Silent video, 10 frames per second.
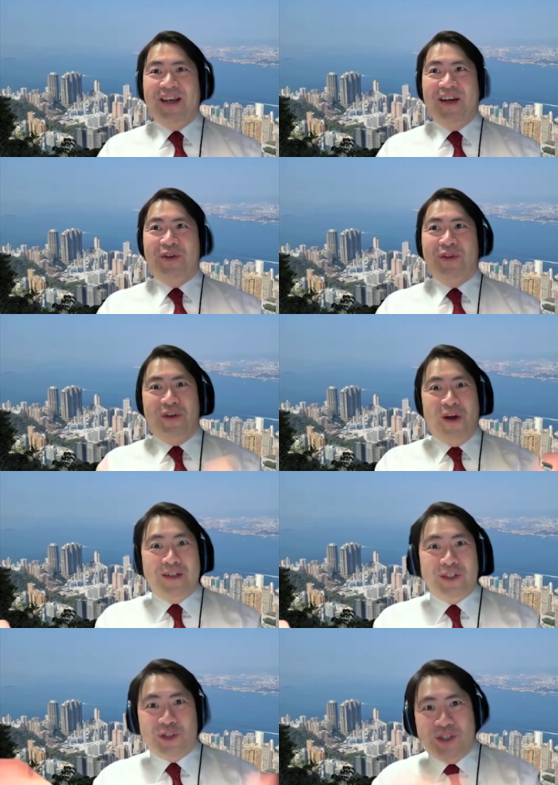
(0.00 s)
uh, to the
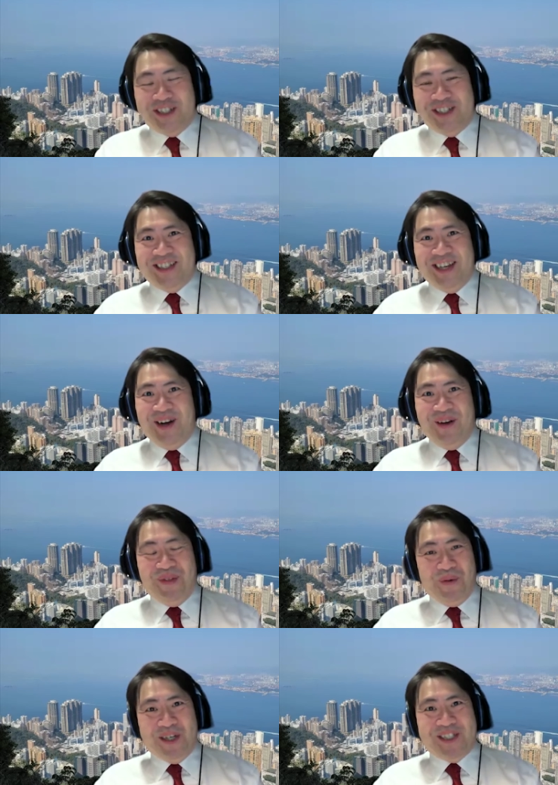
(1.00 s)
non surgeons out,
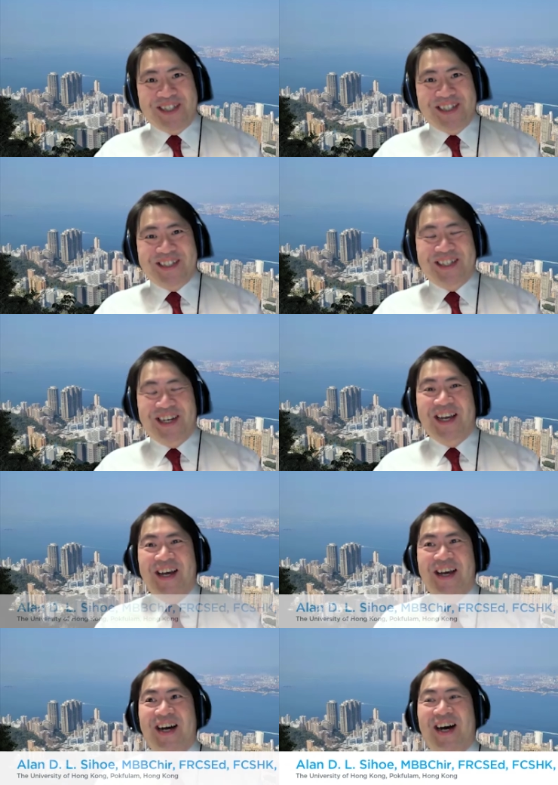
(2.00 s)
out, there watching this today,
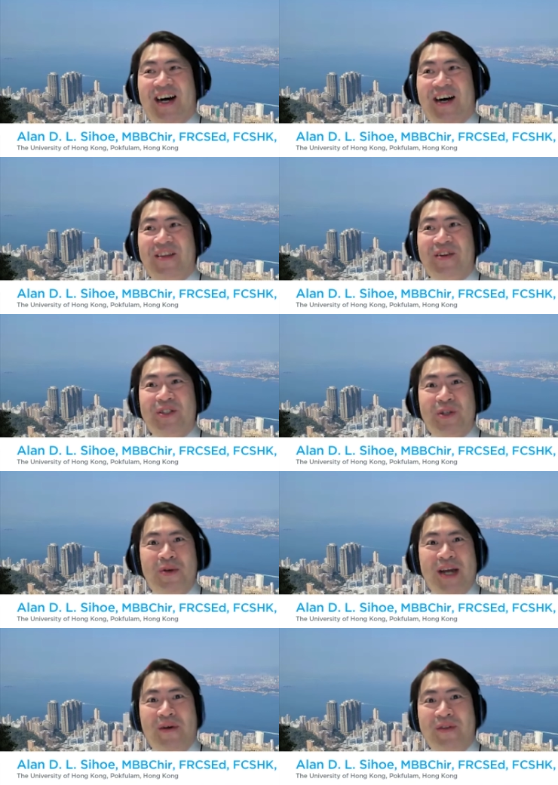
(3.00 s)
uh, there's
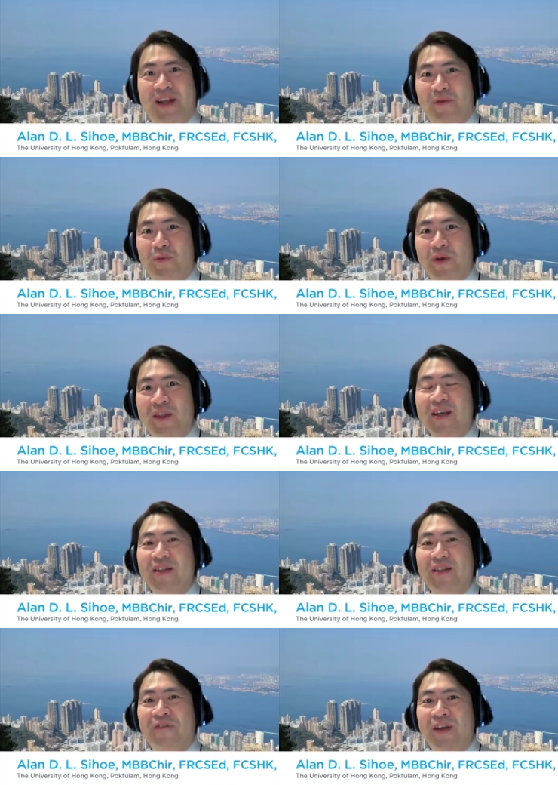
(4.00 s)
no doubt that
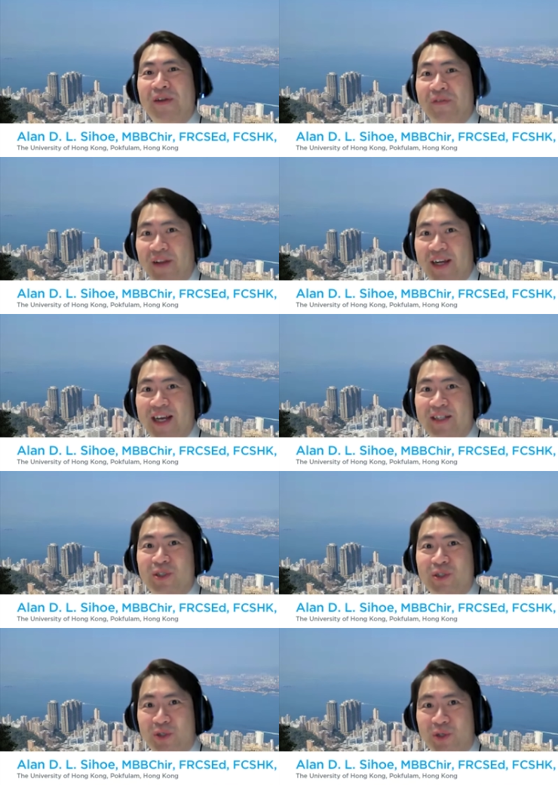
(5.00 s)
within the field of lung
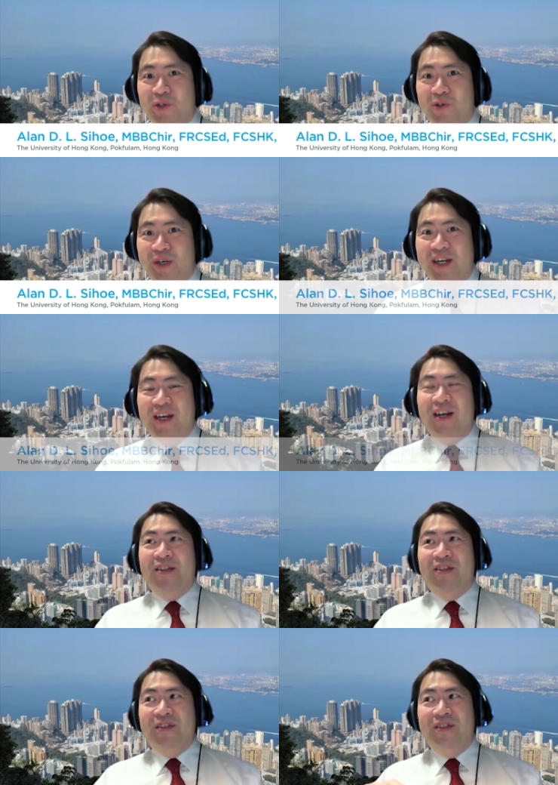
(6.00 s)
cancer surgery,
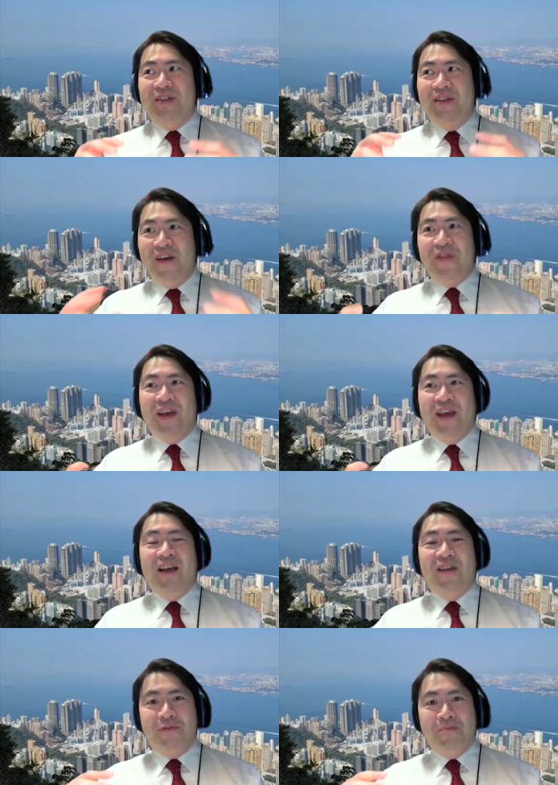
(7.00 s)
nothing
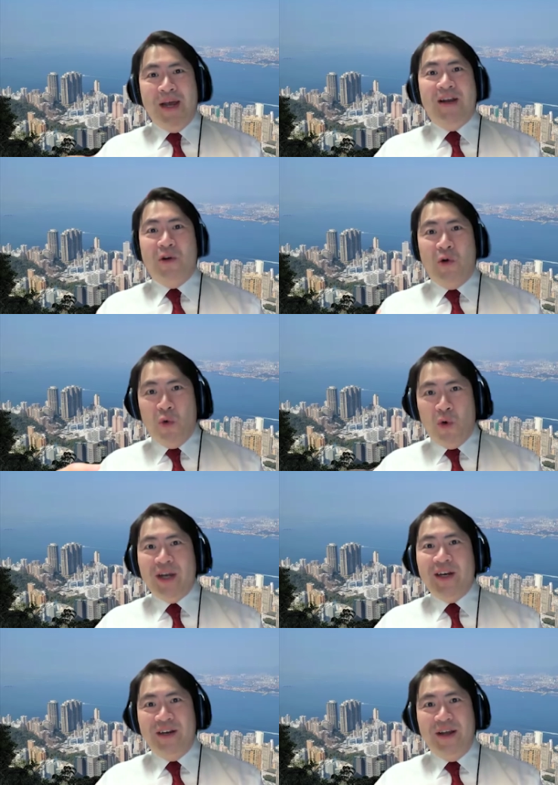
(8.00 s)
has made
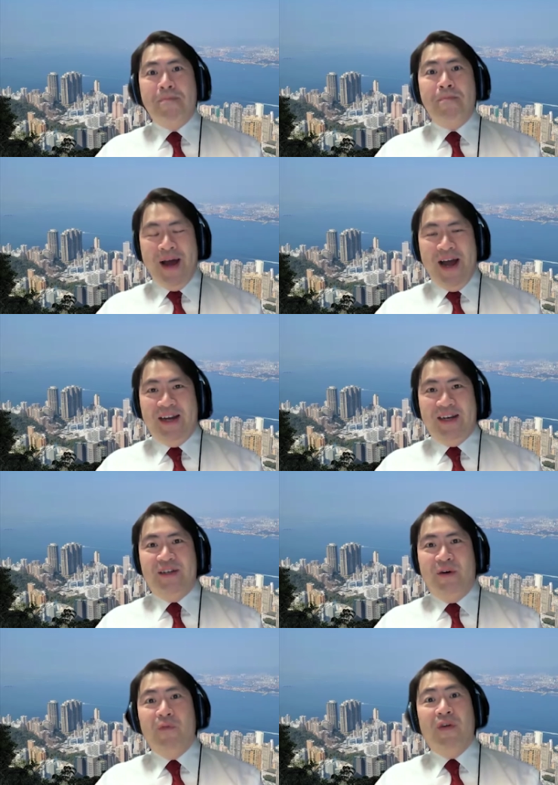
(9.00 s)
quite an
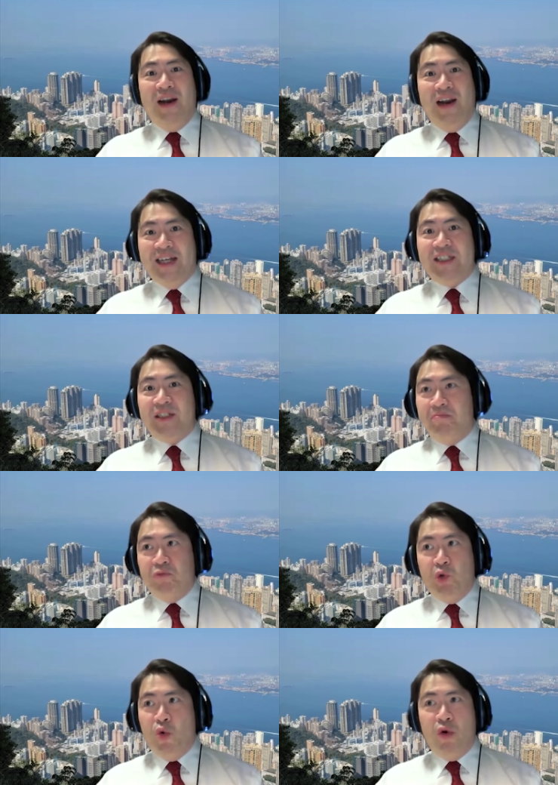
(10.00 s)
impact over the last
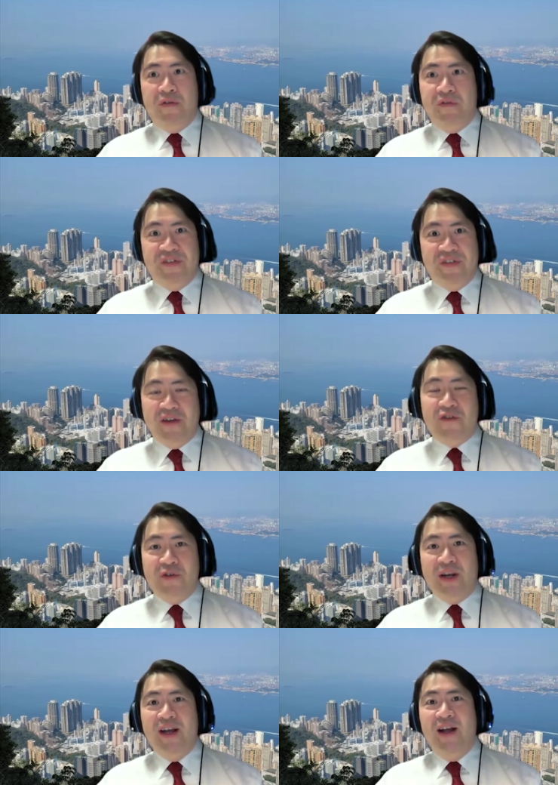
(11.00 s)
quarter of a century